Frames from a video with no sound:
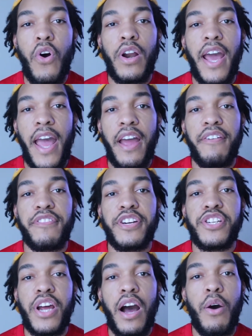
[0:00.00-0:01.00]
On
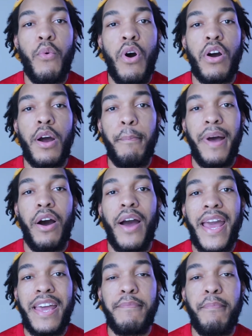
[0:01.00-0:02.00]
average, I walk about
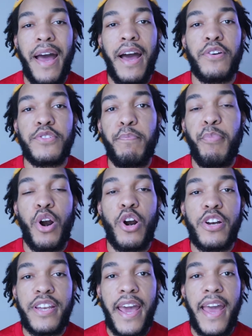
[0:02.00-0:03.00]
eight miles
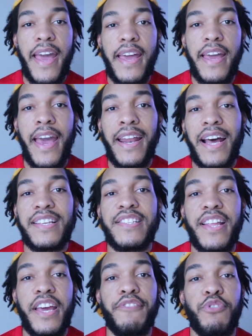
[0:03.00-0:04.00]
per day and I
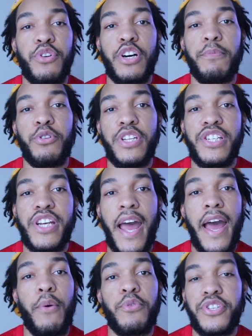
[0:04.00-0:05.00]
stand for double digit
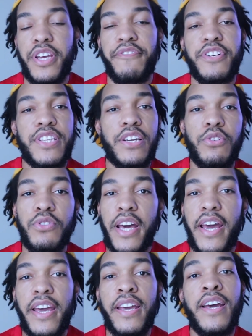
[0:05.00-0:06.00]
hours every single
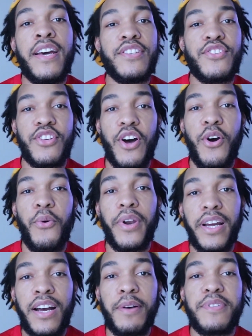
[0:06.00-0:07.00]
day. So when
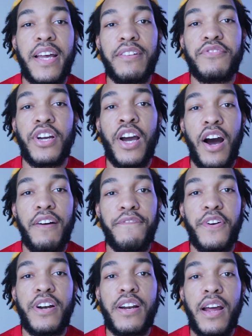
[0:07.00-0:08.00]
it comes down to
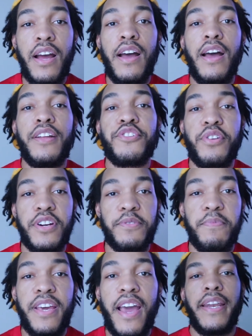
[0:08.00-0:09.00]
comfort, trust
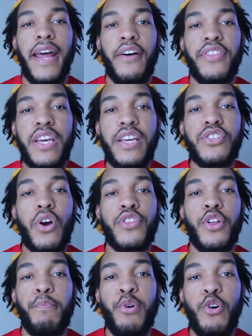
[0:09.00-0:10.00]
me. Now, these are
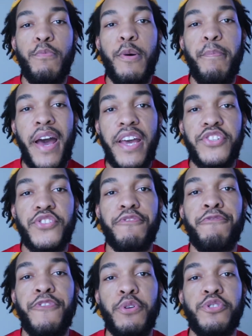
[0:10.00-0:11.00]
the Puma Pacer
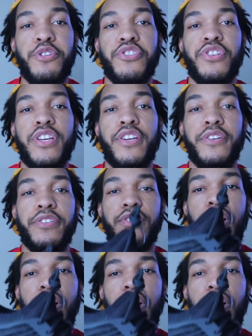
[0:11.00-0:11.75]
Future sneakers,